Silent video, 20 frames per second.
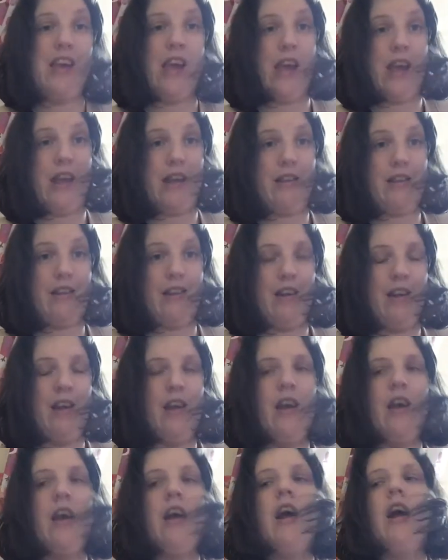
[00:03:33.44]
years.
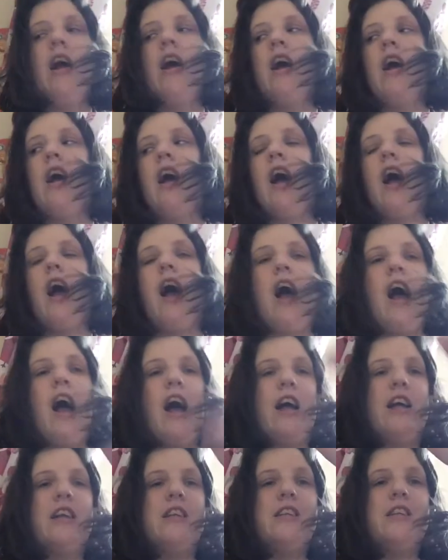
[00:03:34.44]

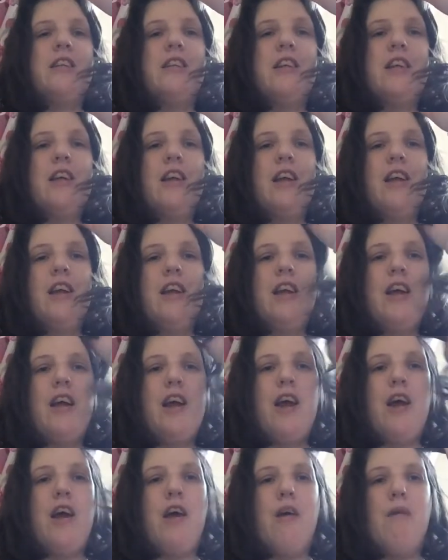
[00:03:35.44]
And
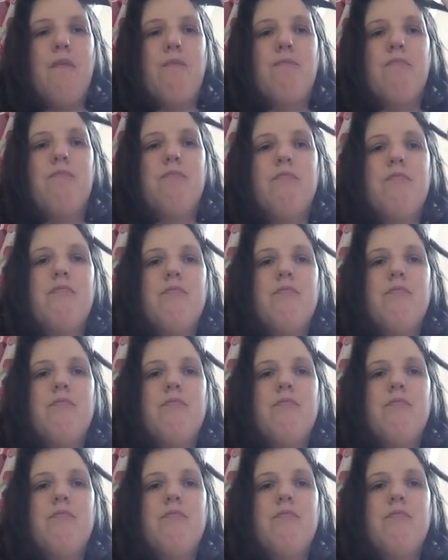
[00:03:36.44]
um,